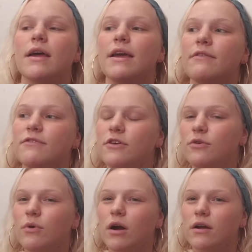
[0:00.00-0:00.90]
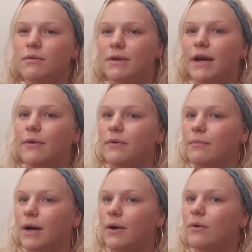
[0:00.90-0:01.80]
If you are going to be out and
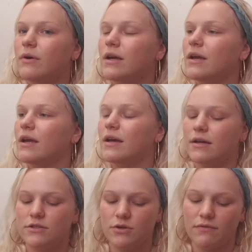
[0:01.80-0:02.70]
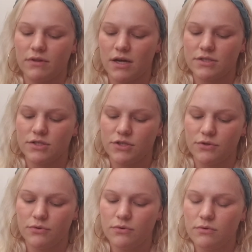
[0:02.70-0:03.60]
about and you have a lot to
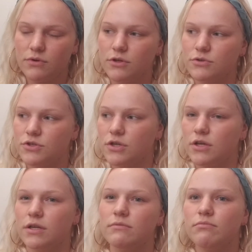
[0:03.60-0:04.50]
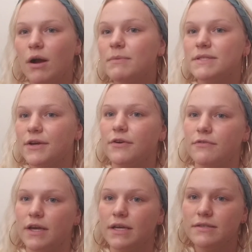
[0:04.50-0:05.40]
do, you should probably set your
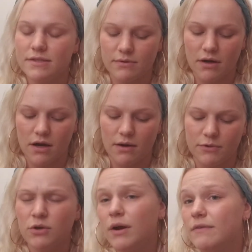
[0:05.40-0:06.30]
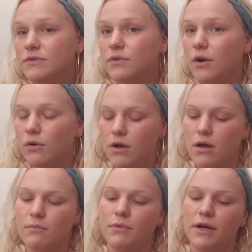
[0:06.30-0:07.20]
face. You don't have to though,
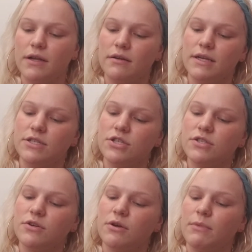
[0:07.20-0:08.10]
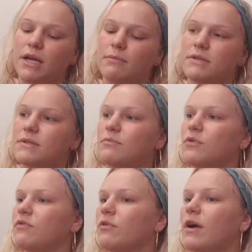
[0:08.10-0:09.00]
but it's just so your makeup doesn't
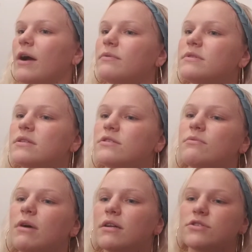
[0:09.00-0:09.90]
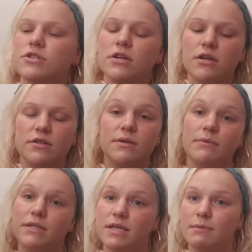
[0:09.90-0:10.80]
move around too much. So I'm
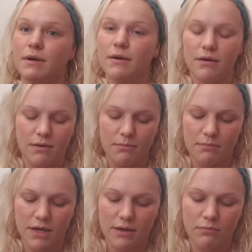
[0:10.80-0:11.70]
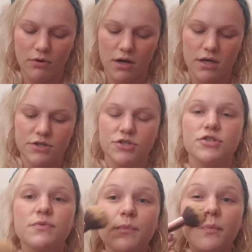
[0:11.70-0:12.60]
going to take my big
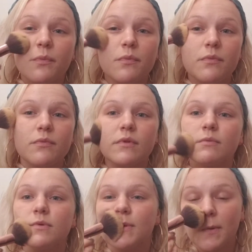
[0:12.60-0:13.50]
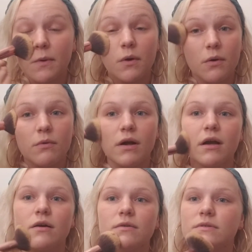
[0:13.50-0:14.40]
brush, and I'm just going to go
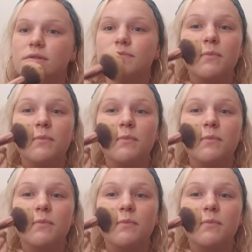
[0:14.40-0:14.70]
around